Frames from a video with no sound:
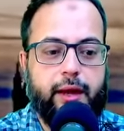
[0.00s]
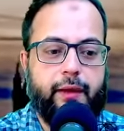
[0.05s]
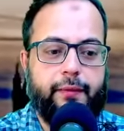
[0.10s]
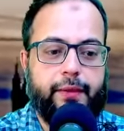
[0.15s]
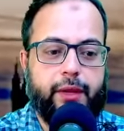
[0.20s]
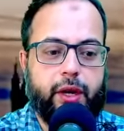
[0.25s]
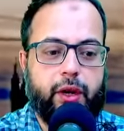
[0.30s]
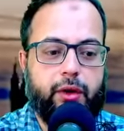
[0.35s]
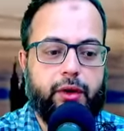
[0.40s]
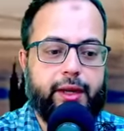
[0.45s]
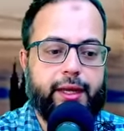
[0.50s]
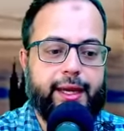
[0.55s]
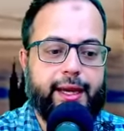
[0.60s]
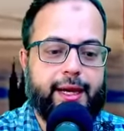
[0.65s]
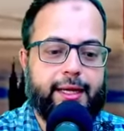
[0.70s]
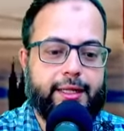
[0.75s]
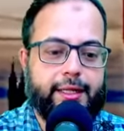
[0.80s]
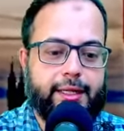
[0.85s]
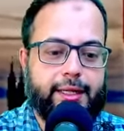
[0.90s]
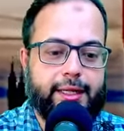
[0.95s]
They're holding
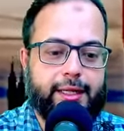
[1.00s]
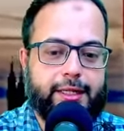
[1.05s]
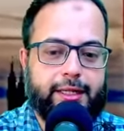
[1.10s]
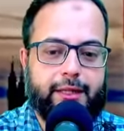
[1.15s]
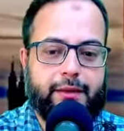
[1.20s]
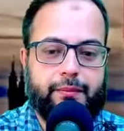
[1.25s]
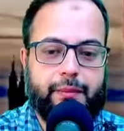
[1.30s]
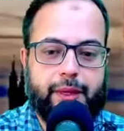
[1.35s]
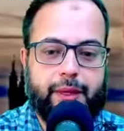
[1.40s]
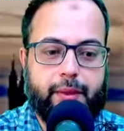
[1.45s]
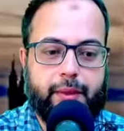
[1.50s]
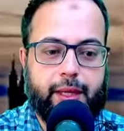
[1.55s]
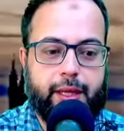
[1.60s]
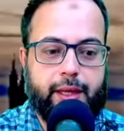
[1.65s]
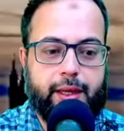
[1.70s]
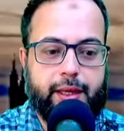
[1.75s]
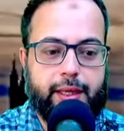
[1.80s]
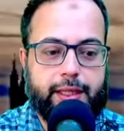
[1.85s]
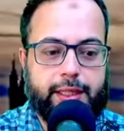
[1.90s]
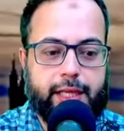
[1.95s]
hands and kissing
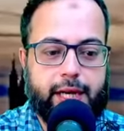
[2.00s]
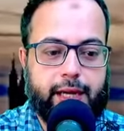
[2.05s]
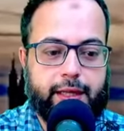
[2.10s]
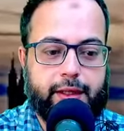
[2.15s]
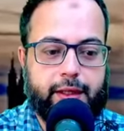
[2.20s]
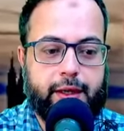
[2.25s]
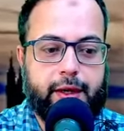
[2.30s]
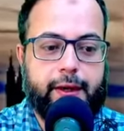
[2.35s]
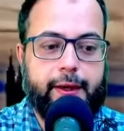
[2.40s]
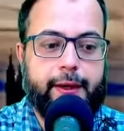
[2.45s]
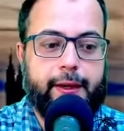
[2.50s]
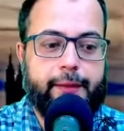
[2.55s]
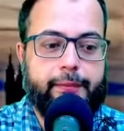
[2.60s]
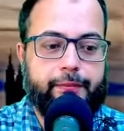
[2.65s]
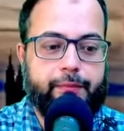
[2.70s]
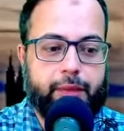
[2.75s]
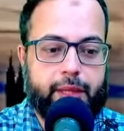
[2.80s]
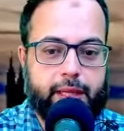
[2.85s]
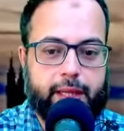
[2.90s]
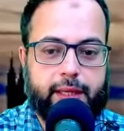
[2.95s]
each other
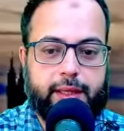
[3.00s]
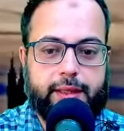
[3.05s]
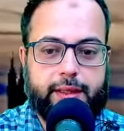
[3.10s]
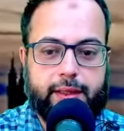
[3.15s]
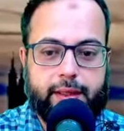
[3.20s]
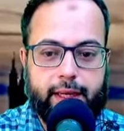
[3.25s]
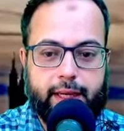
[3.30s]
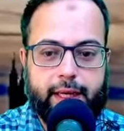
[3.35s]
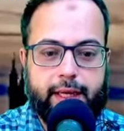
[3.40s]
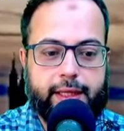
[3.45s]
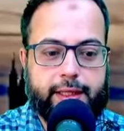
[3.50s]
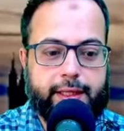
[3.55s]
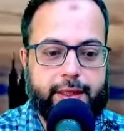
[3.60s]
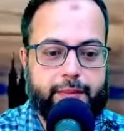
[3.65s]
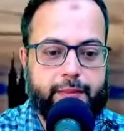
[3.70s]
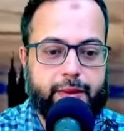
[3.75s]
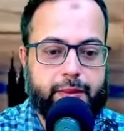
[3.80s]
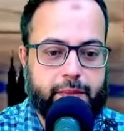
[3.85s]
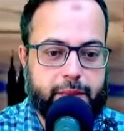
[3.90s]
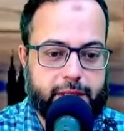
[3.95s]
because they need some
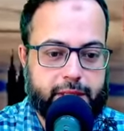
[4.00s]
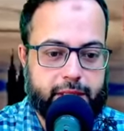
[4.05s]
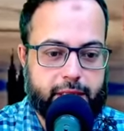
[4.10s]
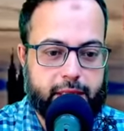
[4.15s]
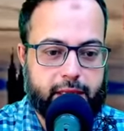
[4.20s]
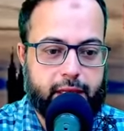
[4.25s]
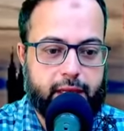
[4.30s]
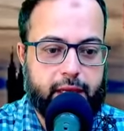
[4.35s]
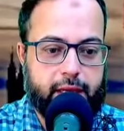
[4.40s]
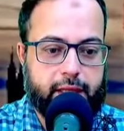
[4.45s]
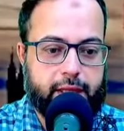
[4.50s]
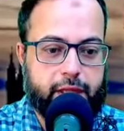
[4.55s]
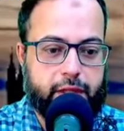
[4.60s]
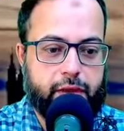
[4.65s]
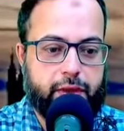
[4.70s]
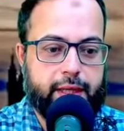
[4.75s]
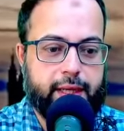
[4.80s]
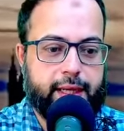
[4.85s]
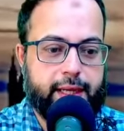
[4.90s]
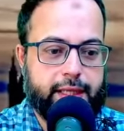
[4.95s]
publicity. The
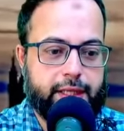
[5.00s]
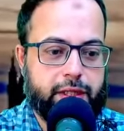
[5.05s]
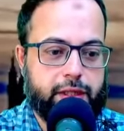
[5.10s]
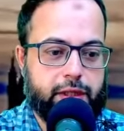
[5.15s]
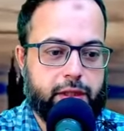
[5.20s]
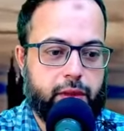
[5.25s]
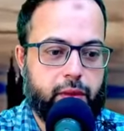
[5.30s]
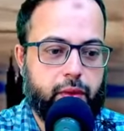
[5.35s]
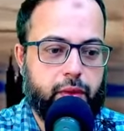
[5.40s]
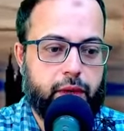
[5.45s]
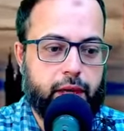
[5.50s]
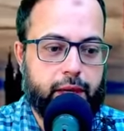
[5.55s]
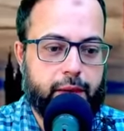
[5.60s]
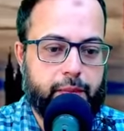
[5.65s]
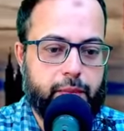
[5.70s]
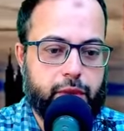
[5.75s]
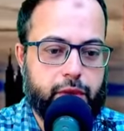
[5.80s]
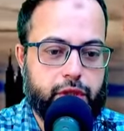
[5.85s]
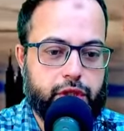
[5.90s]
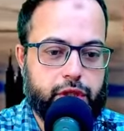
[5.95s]
Duke and Duchess wore a
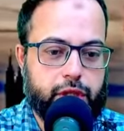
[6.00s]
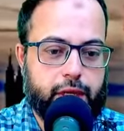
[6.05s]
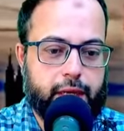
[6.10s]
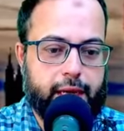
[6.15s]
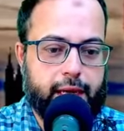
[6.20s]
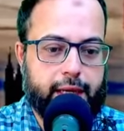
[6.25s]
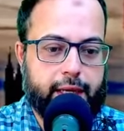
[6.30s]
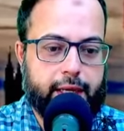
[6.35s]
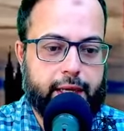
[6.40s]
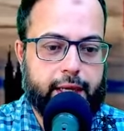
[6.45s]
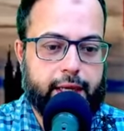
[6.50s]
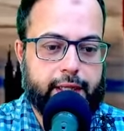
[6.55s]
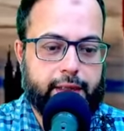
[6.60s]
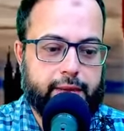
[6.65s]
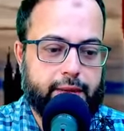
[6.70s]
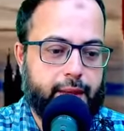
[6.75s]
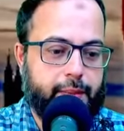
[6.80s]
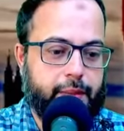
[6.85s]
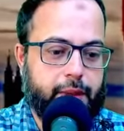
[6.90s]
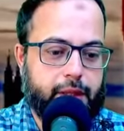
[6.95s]
blue shirt and grays.
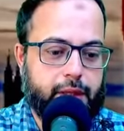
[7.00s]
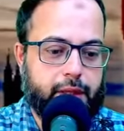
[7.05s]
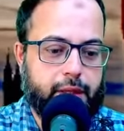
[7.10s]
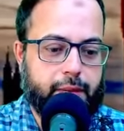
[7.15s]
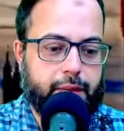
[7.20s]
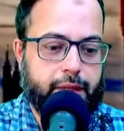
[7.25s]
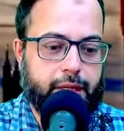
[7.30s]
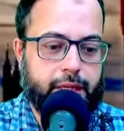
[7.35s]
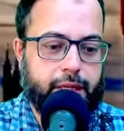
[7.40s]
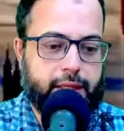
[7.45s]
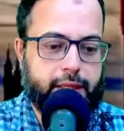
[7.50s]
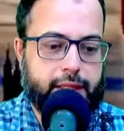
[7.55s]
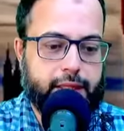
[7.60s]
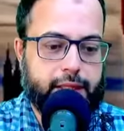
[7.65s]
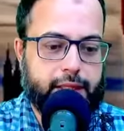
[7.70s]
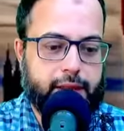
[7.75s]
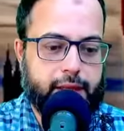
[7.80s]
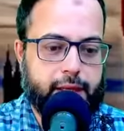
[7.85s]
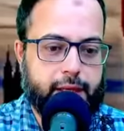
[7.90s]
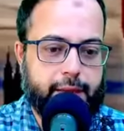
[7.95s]
I'm not going to be reading this
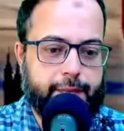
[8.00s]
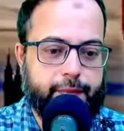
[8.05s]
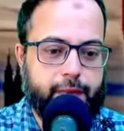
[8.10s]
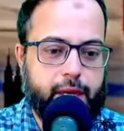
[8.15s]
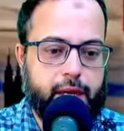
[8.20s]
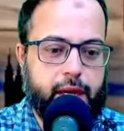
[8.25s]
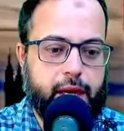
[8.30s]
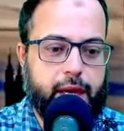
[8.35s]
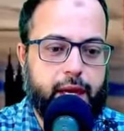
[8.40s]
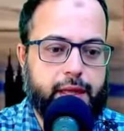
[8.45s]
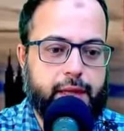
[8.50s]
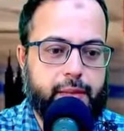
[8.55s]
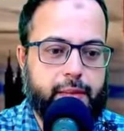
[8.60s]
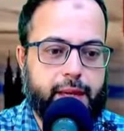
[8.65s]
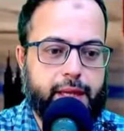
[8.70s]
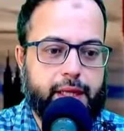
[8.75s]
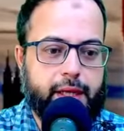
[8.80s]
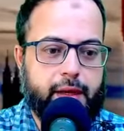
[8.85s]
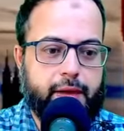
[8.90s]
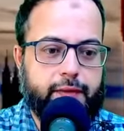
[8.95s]
thing. The
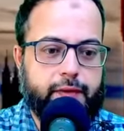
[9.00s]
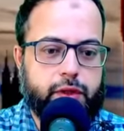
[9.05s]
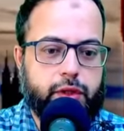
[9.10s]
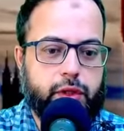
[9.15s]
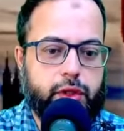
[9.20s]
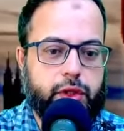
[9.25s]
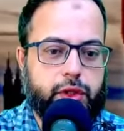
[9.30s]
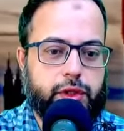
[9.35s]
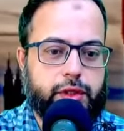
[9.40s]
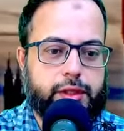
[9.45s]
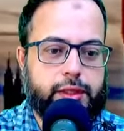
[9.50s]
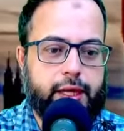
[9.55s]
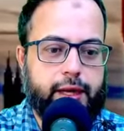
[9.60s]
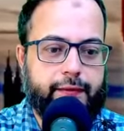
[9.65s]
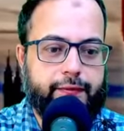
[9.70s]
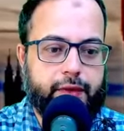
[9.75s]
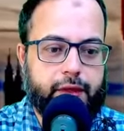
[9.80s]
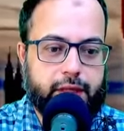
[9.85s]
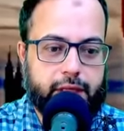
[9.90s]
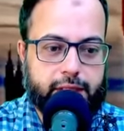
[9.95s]
mother of two looked
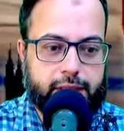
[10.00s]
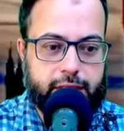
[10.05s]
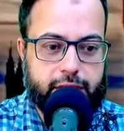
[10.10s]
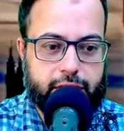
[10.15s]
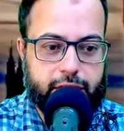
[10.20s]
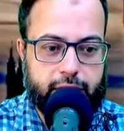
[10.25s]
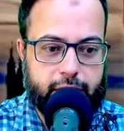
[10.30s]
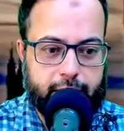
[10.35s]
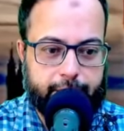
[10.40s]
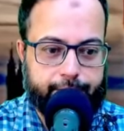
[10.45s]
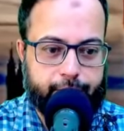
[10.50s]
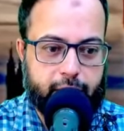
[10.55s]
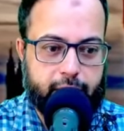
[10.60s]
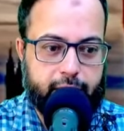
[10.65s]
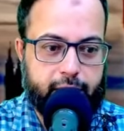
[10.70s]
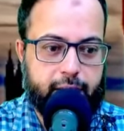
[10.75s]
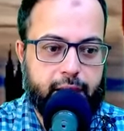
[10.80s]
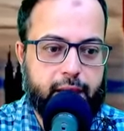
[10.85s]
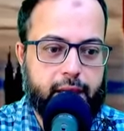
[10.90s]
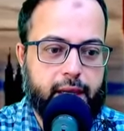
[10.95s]
effortlessly chic
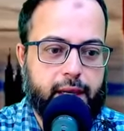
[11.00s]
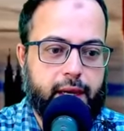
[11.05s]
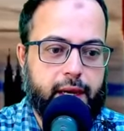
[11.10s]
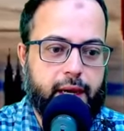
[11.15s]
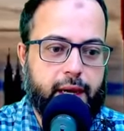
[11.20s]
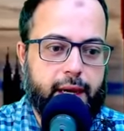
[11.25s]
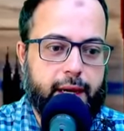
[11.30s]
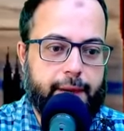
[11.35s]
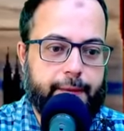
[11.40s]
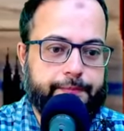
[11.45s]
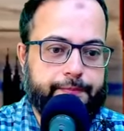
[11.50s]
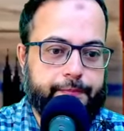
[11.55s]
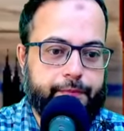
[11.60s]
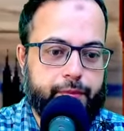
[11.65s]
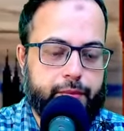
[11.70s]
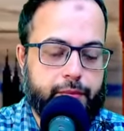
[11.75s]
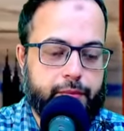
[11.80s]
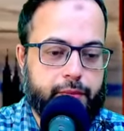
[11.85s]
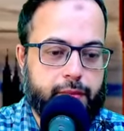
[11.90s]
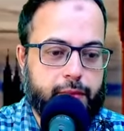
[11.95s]
in
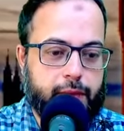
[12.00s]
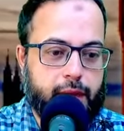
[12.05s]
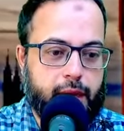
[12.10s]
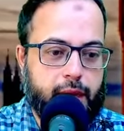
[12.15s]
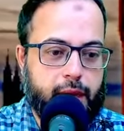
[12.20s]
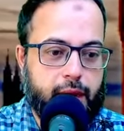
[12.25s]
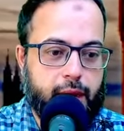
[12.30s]
a